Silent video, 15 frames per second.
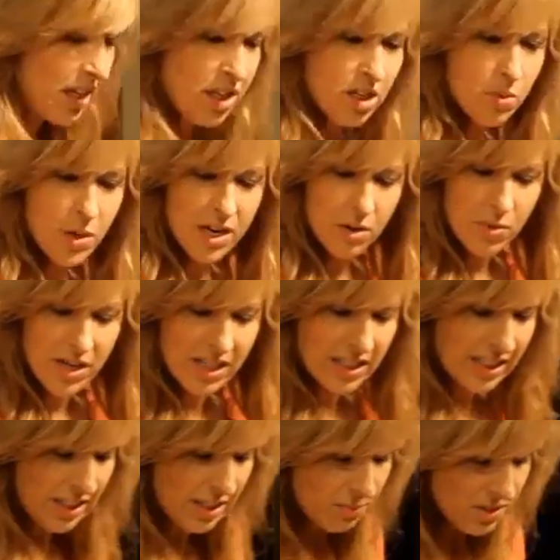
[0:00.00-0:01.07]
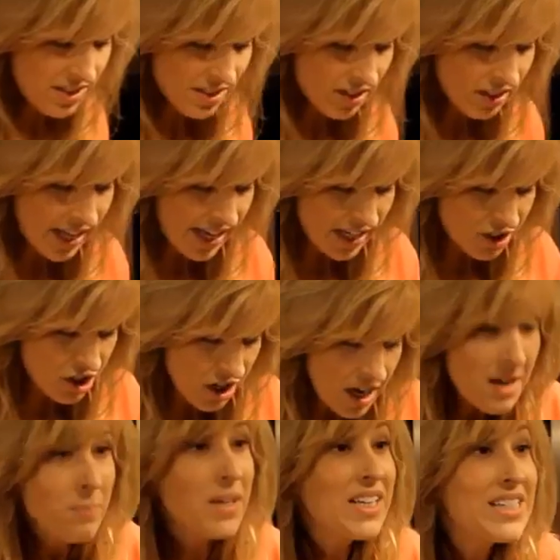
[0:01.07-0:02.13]
you know what? I want to clean up this little edge
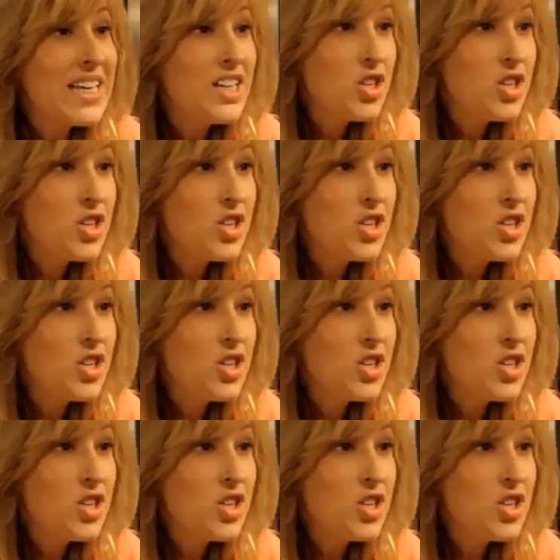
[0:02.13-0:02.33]
because I